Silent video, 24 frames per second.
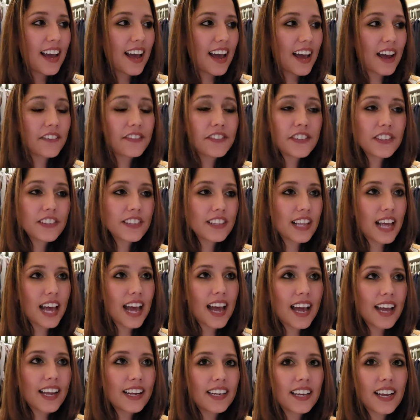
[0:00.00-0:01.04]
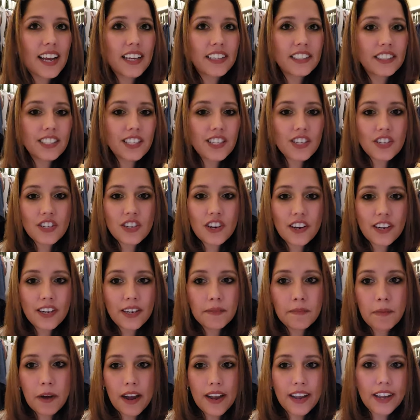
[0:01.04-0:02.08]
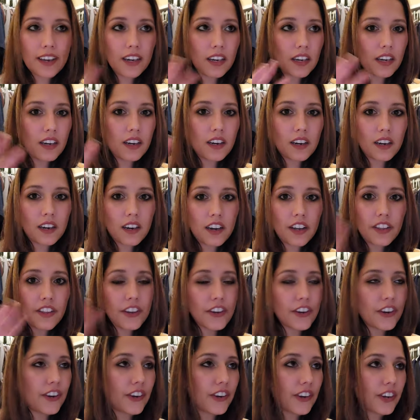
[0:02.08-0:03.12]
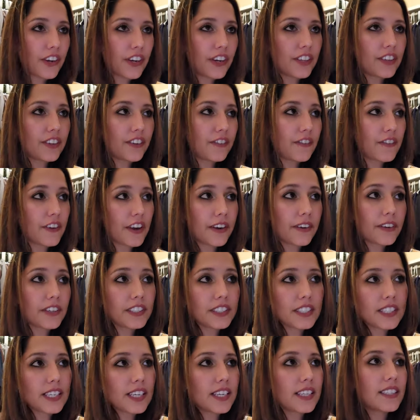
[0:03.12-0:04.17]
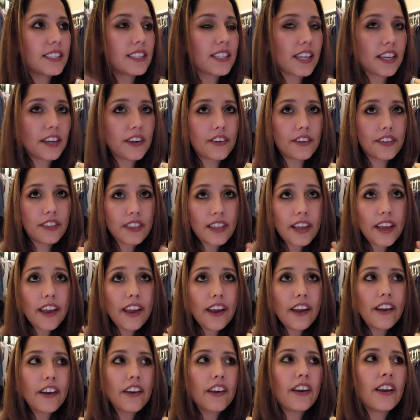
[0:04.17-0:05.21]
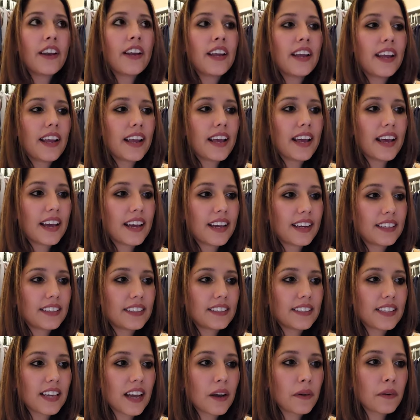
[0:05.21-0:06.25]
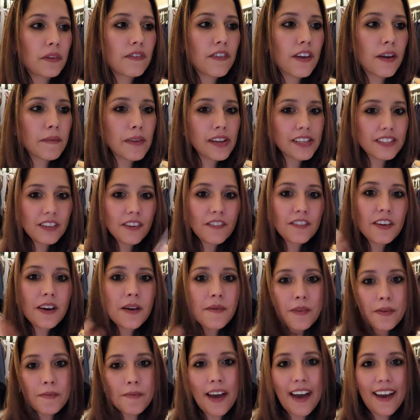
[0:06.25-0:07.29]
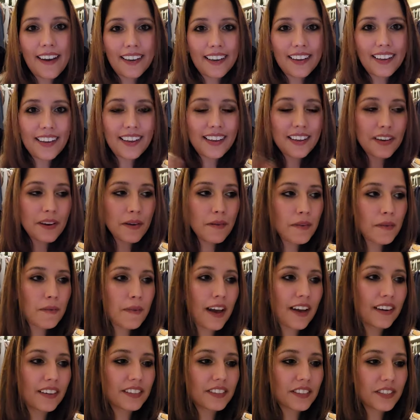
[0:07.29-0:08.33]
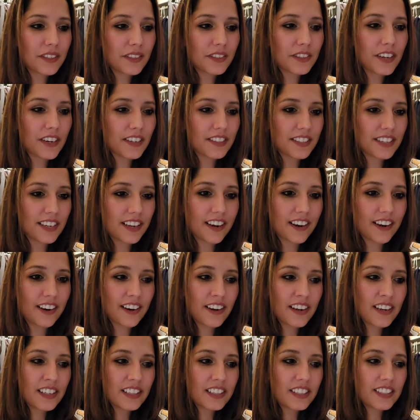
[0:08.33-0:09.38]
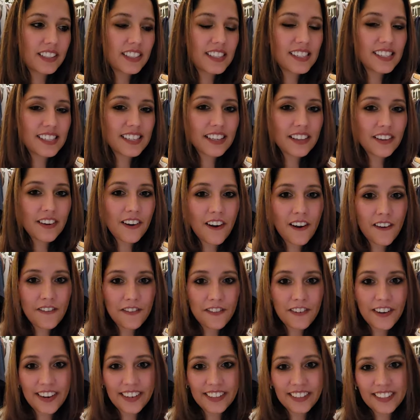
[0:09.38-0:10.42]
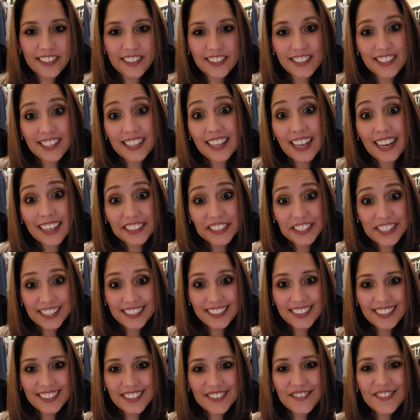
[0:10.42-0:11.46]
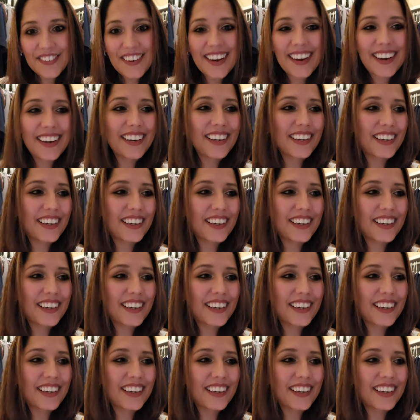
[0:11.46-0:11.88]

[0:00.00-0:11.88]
After that, I just started buying other other fragrances here and there, and I would find myself coming back and coming back to Dossier just to see their offerings, their selections, right?